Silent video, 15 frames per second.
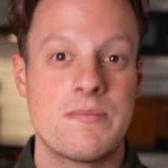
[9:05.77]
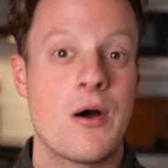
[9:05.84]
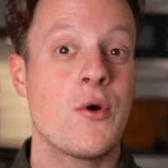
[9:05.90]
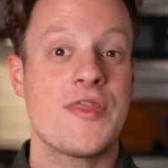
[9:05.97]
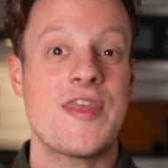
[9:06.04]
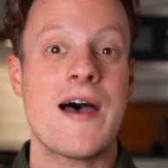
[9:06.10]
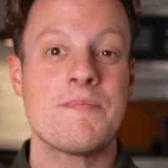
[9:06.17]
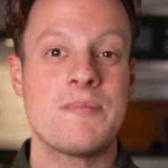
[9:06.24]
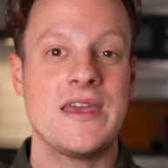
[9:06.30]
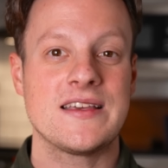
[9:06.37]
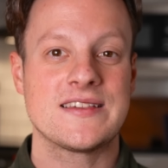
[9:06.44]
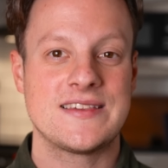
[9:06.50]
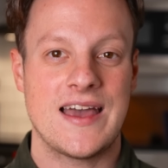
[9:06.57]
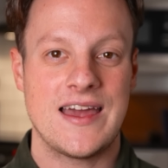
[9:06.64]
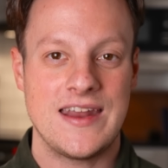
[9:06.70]
But with that being
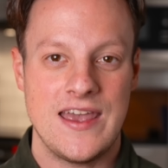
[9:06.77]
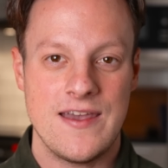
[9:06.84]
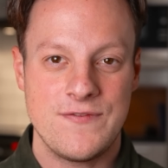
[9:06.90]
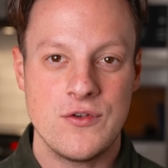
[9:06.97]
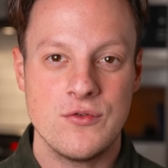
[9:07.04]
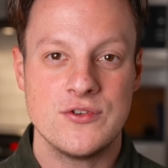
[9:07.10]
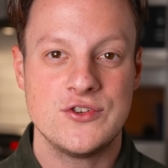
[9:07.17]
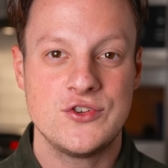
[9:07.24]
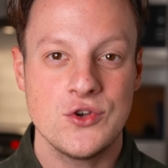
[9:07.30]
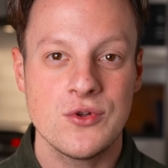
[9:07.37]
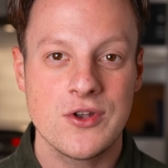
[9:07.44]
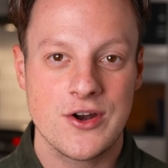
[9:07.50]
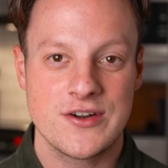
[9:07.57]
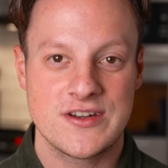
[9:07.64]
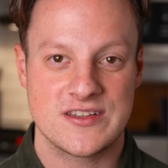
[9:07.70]
said, if you do
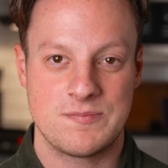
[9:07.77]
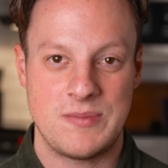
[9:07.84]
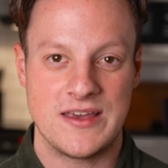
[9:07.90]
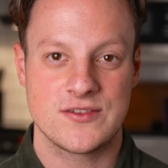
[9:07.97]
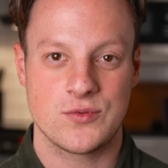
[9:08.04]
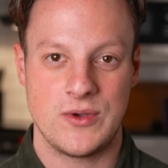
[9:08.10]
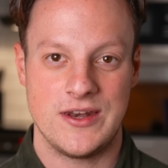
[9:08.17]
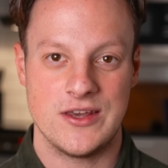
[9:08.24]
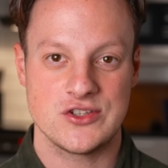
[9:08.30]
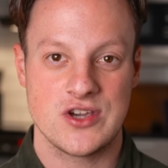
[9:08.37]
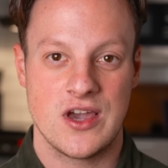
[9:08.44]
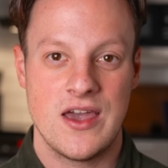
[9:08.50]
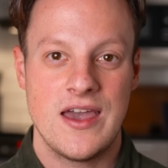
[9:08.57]
learn to speak Swedish,